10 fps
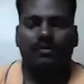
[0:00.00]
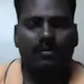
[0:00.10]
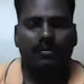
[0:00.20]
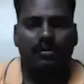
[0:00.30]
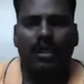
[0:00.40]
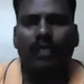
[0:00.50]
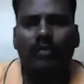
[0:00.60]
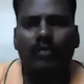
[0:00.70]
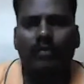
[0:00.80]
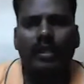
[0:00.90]
Now
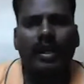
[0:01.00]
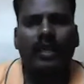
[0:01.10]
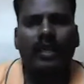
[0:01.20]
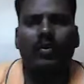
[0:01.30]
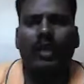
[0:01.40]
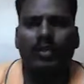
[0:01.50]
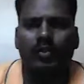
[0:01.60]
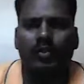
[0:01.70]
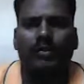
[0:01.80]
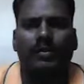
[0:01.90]
we will try to
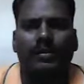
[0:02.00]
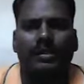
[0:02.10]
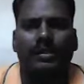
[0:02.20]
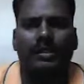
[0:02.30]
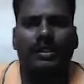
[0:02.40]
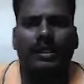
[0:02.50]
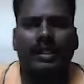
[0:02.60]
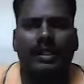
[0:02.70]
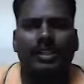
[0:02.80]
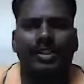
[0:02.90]
assume
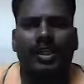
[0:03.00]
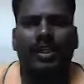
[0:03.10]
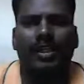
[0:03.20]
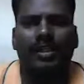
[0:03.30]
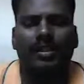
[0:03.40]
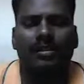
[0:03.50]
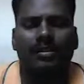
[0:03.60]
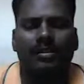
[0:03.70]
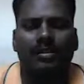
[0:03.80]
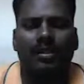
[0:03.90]
initially
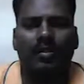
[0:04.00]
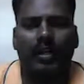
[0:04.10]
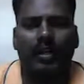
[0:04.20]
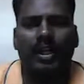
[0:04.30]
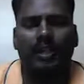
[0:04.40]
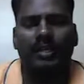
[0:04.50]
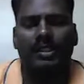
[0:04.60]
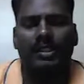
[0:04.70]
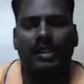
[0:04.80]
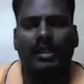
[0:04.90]

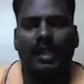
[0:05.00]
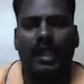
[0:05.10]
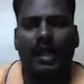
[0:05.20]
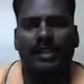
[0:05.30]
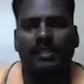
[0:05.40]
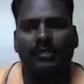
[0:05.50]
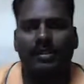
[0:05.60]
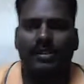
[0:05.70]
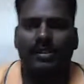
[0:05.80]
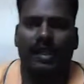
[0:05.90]
20% as a
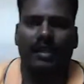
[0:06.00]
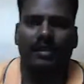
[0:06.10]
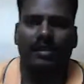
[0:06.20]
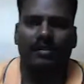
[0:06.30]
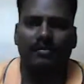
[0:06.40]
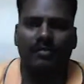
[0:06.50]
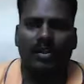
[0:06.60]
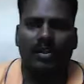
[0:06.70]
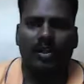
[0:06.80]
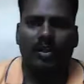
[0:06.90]
first trial,
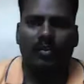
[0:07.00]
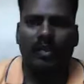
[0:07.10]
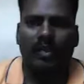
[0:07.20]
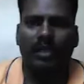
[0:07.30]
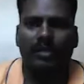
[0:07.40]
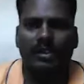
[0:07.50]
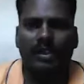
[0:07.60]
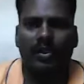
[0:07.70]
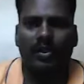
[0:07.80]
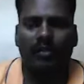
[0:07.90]
20%
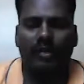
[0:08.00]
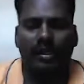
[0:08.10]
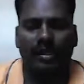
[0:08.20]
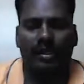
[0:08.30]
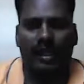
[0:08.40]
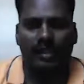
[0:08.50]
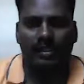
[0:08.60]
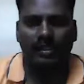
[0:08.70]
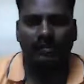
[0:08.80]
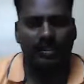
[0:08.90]
rate of return as
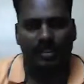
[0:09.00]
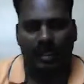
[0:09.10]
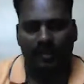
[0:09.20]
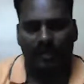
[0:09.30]
a first trial.